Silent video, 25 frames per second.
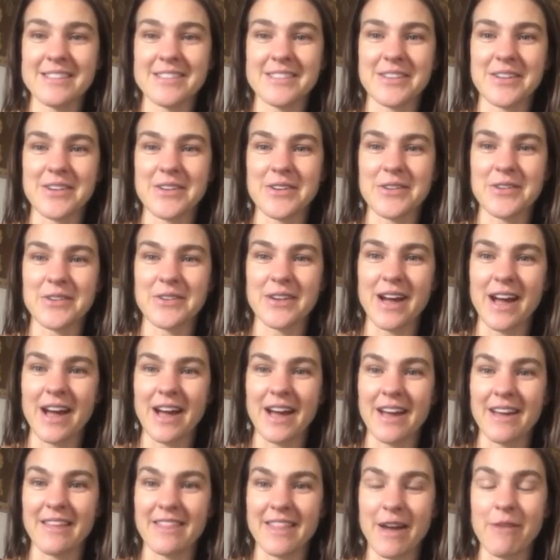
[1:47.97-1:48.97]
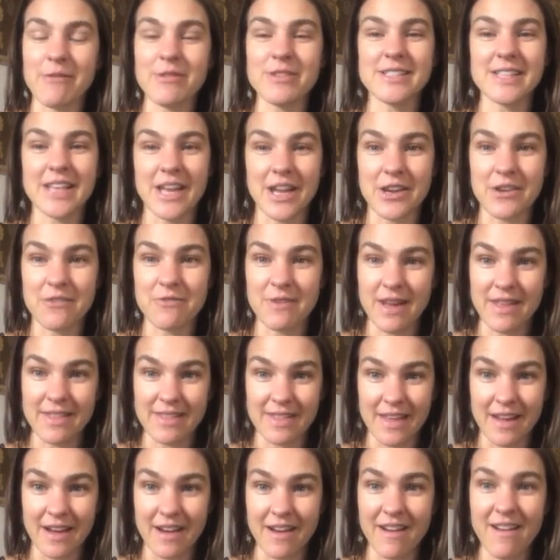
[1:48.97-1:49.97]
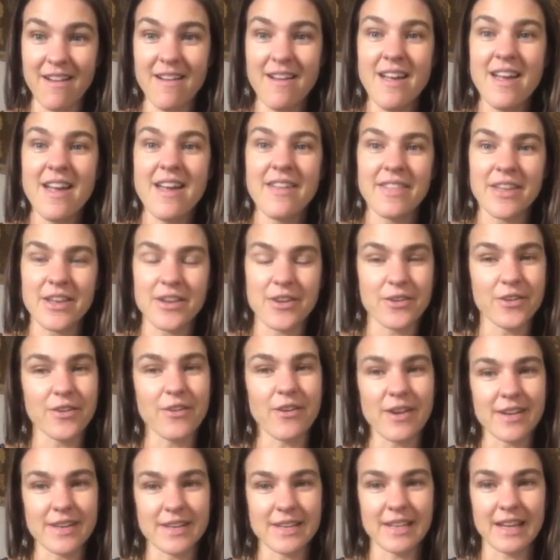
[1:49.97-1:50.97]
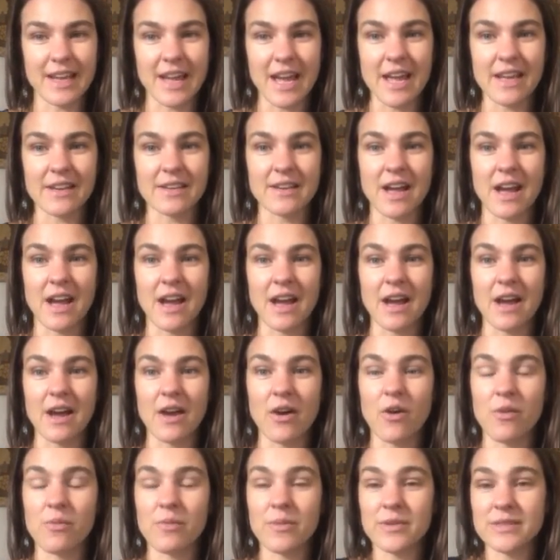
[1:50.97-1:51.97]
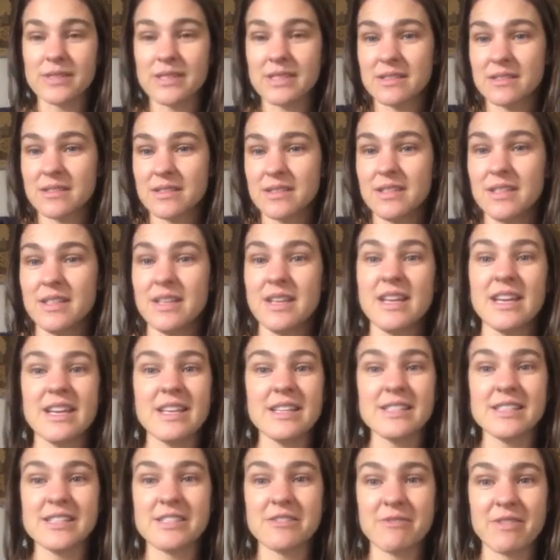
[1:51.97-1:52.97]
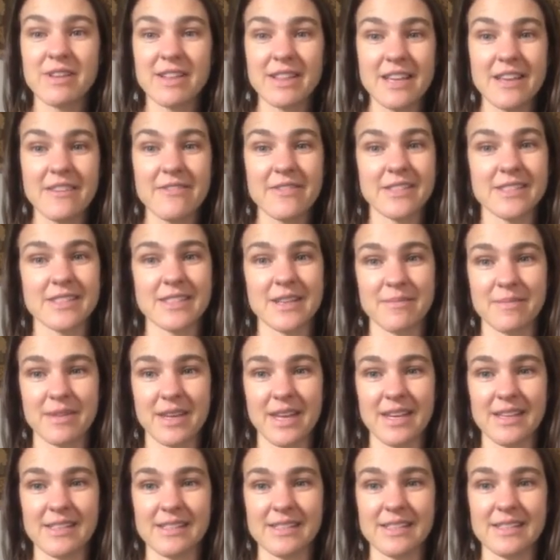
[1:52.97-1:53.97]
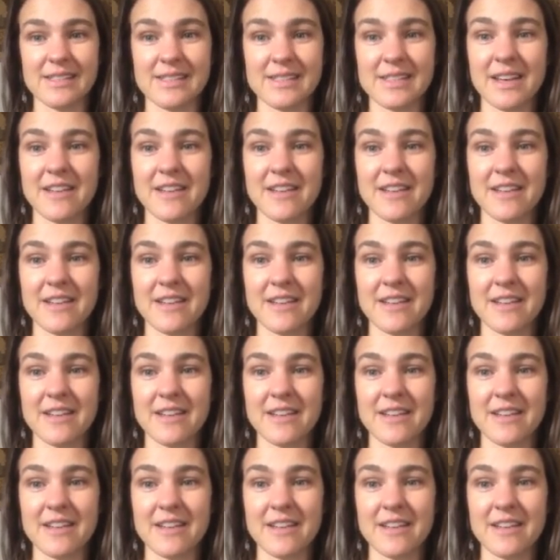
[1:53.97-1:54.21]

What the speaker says: So that will tell you right there that you're going to get almost instant relief in some cases.